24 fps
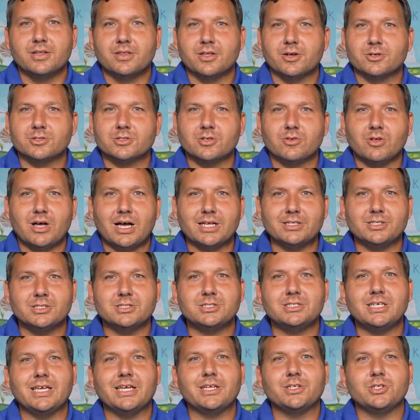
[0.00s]
There's a lot to
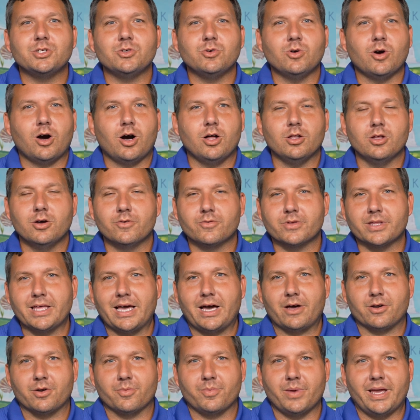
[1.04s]
see and do all over the
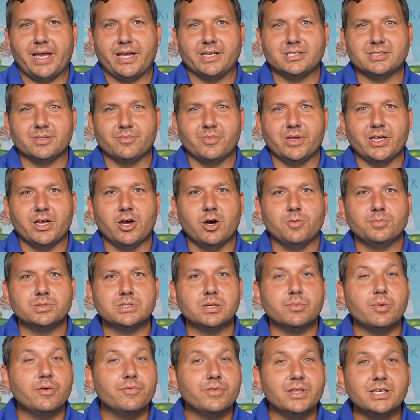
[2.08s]
Outer Banks, and we hope
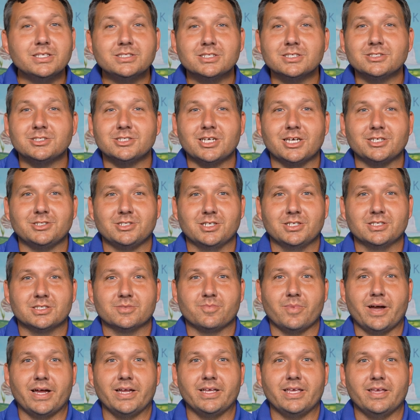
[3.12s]
some of these suggestions
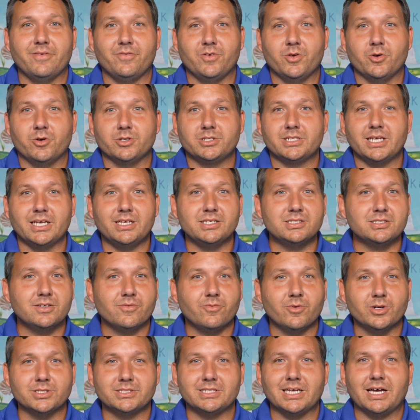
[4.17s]
might give you a taste of
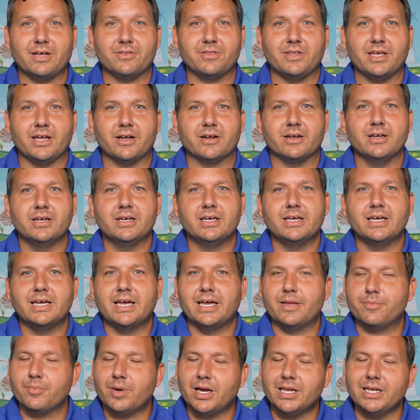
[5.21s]
what's out there
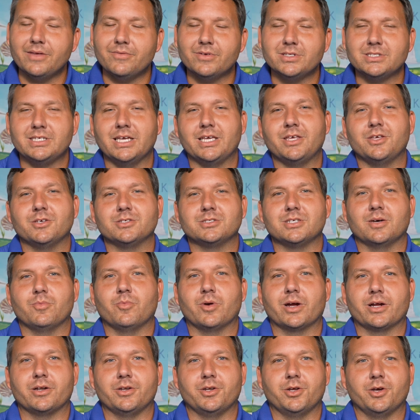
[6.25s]
and might even take you
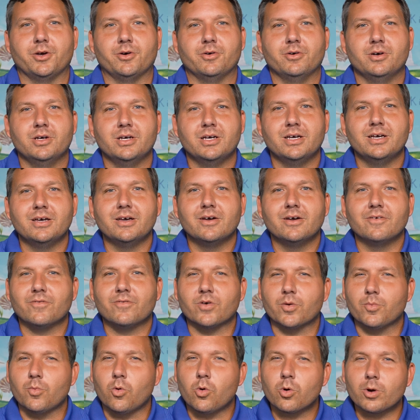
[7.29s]
somewhere new. For
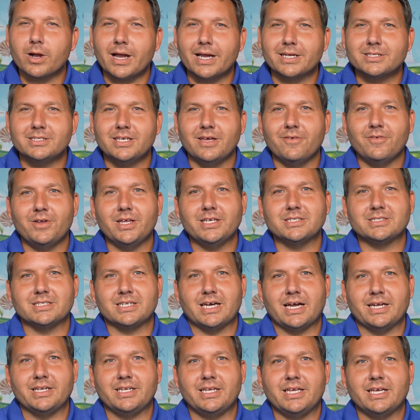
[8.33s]
more activities and
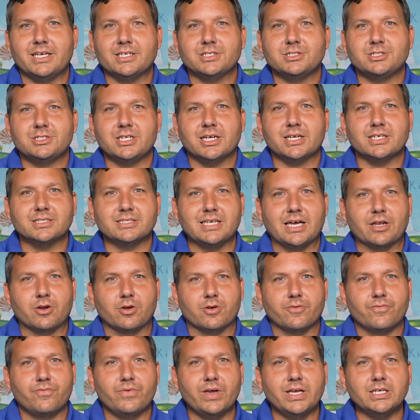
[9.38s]
ideas, check us out
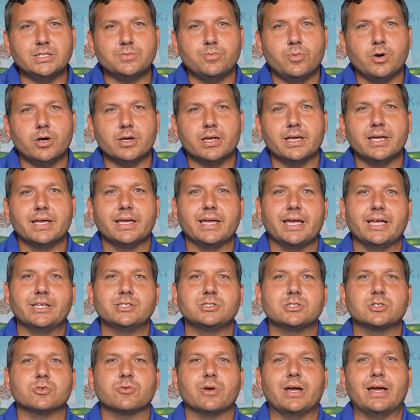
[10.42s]
on Facebook,
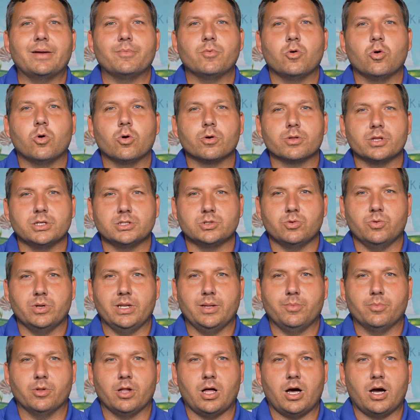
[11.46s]
Instagram, or the Twiddy
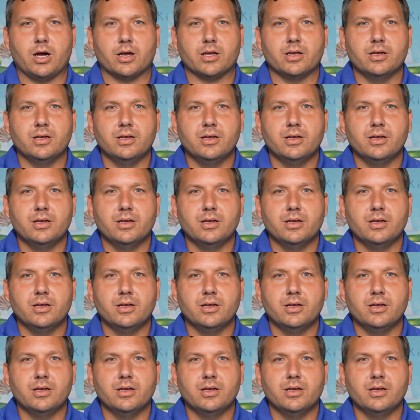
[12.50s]
blog.